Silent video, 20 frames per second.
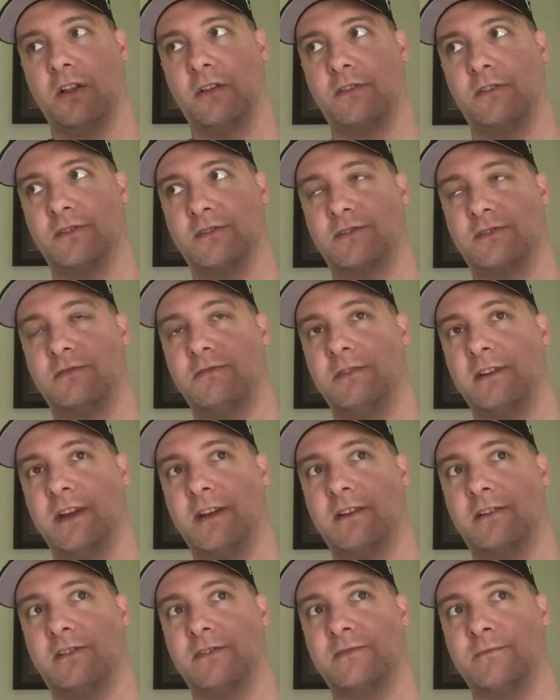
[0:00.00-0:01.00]
There's two
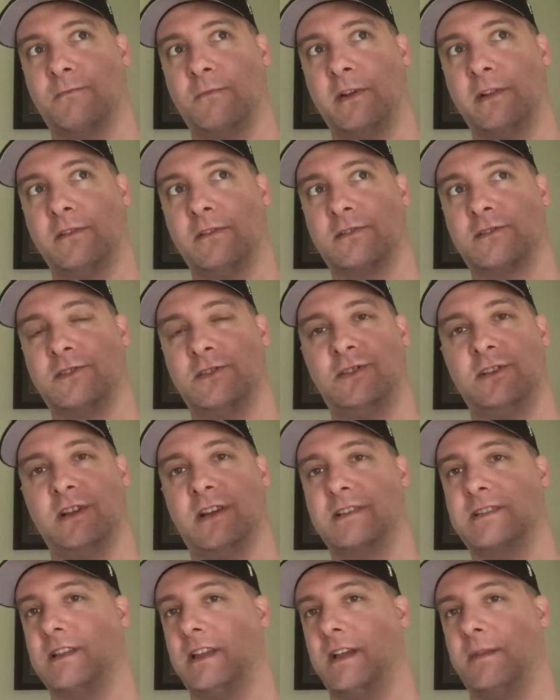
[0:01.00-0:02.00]
characters. One looks
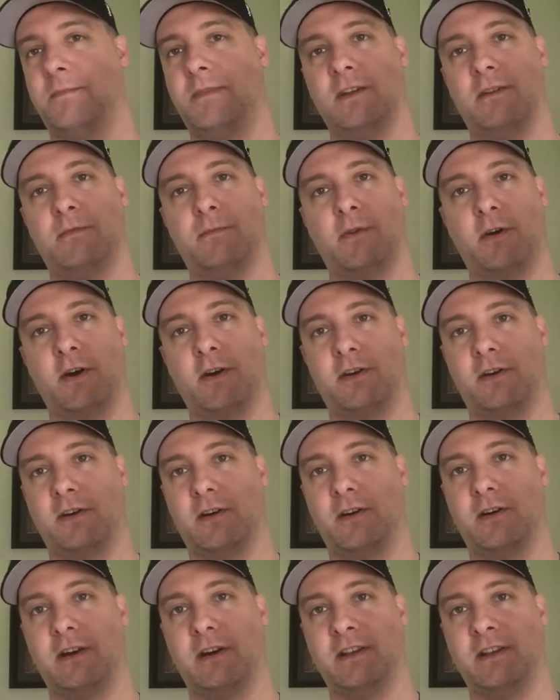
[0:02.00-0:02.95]
just like Peter Parker,